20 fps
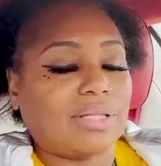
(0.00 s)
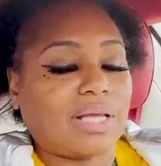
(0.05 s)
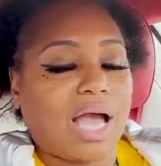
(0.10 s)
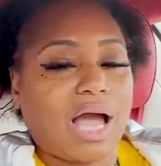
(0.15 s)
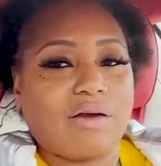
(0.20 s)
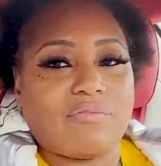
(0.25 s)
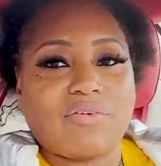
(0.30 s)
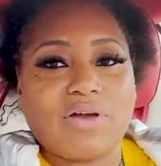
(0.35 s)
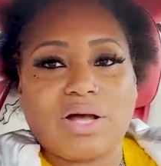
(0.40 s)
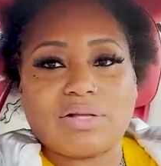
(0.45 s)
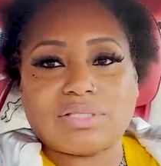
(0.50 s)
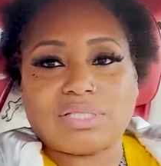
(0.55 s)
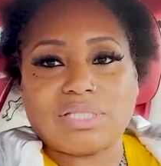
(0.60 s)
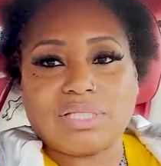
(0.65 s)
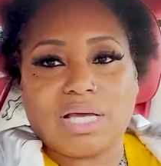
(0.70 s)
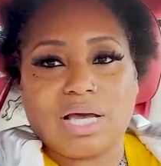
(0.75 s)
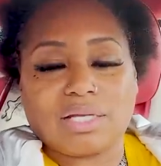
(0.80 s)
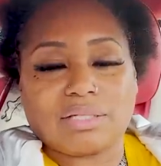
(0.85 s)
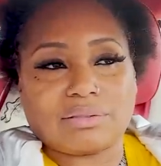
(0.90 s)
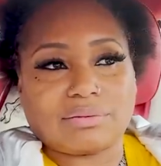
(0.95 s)
I found
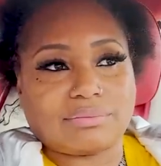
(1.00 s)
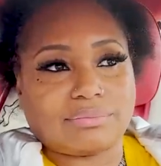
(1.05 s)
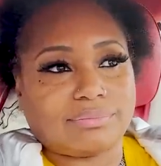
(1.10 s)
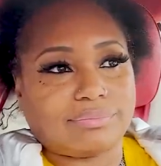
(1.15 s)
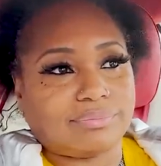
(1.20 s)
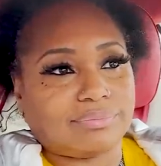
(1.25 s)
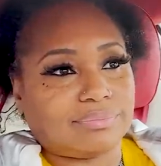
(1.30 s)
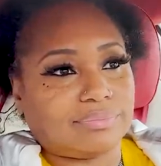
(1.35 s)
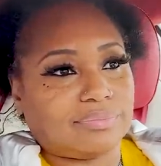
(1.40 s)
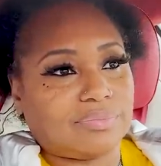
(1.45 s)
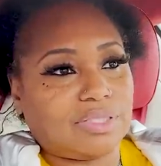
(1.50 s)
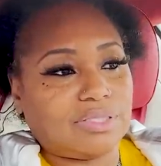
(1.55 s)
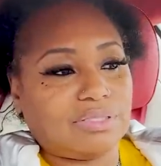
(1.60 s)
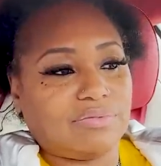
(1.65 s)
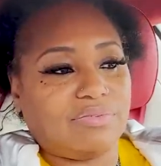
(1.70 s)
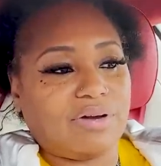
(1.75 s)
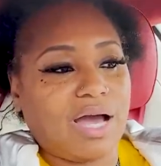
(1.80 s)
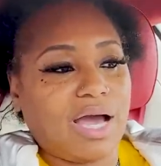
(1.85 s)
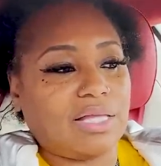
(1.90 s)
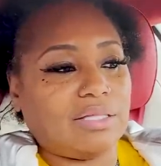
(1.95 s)
Tiana, the
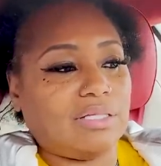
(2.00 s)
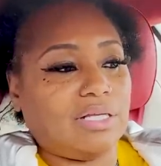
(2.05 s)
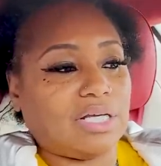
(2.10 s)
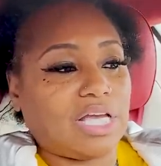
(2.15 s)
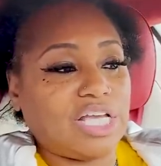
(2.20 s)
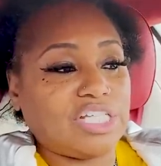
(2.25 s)
divine look.